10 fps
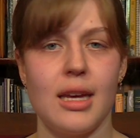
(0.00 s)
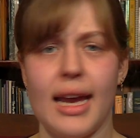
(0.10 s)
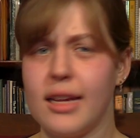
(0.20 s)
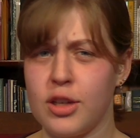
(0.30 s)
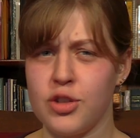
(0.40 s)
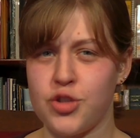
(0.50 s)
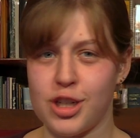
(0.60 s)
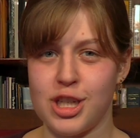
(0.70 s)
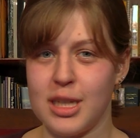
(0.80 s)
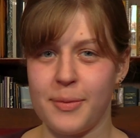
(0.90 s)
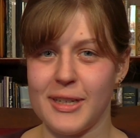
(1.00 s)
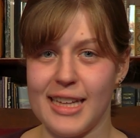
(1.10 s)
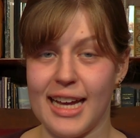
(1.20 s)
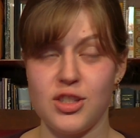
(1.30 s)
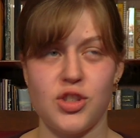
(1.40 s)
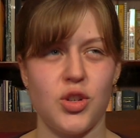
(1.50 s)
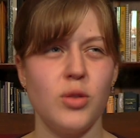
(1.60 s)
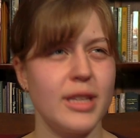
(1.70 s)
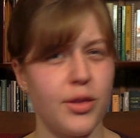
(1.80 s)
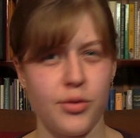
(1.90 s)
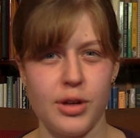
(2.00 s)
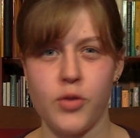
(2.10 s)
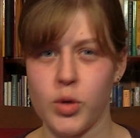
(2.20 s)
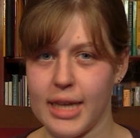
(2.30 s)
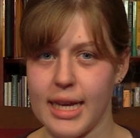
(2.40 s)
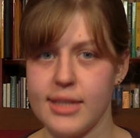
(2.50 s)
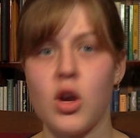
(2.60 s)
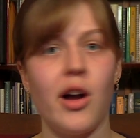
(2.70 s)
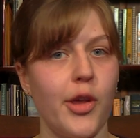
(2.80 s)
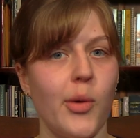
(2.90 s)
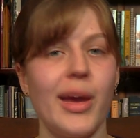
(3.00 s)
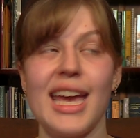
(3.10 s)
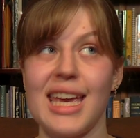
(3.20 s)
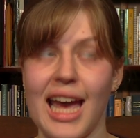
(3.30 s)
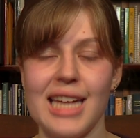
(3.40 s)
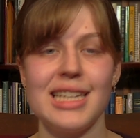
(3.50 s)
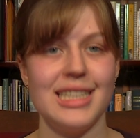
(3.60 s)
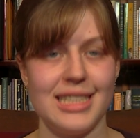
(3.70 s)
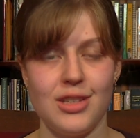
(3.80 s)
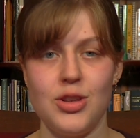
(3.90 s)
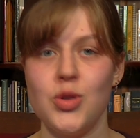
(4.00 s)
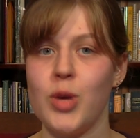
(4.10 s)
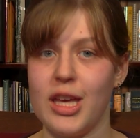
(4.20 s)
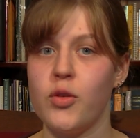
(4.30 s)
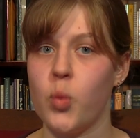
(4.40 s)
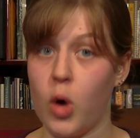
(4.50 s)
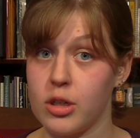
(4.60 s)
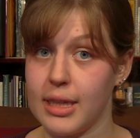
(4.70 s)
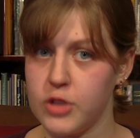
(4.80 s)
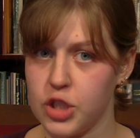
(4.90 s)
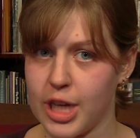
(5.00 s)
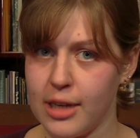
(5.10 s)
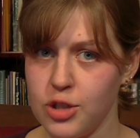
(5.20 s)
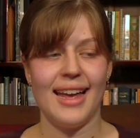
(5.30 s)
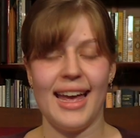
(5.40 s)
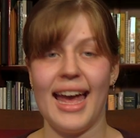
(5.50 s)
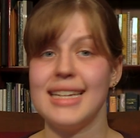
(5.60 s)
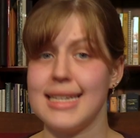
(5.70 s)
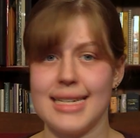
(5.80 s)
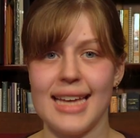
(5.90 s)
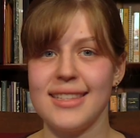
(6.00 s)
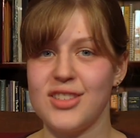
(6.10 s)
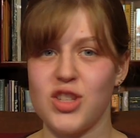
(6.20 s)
and construction typically lasts only 3 to 4 days, although it can continue if water levels change. And nests